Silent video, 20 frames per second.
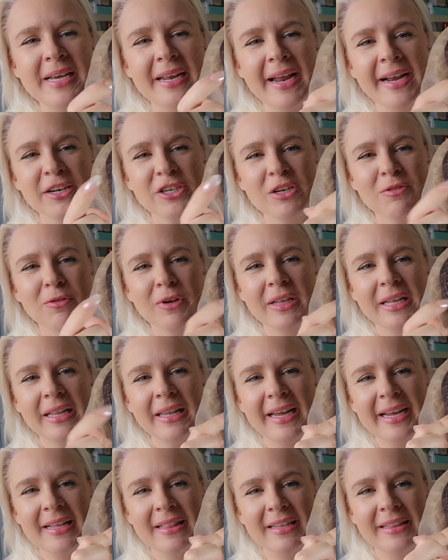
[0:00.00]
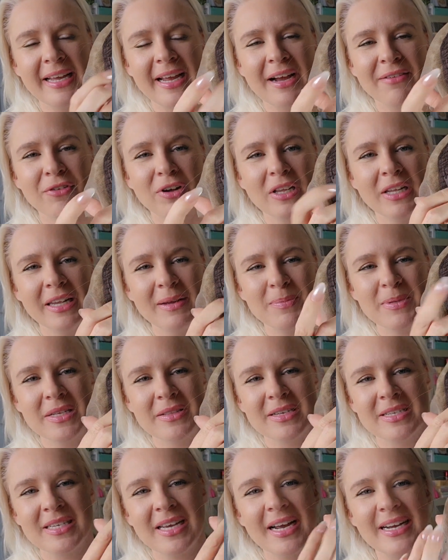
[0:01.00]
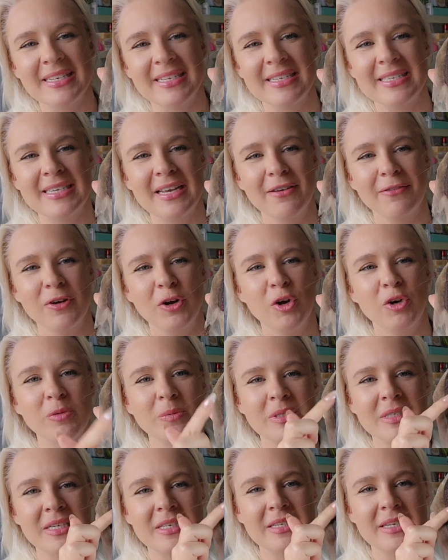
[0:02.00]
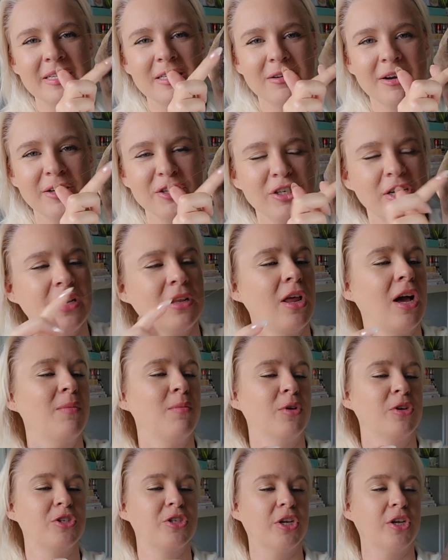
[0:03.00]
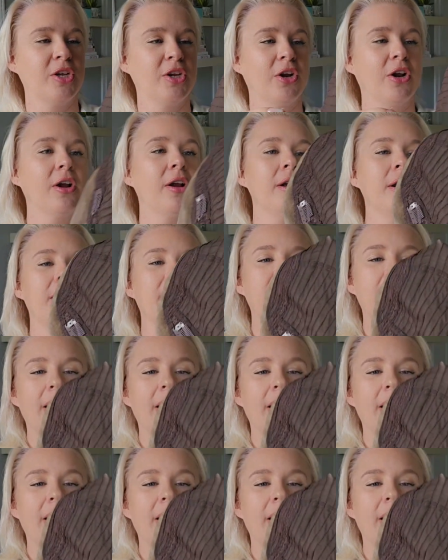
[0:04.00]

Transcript: And I actually really like that they have clips on the sides instead of combs because these are actually a lot more secure.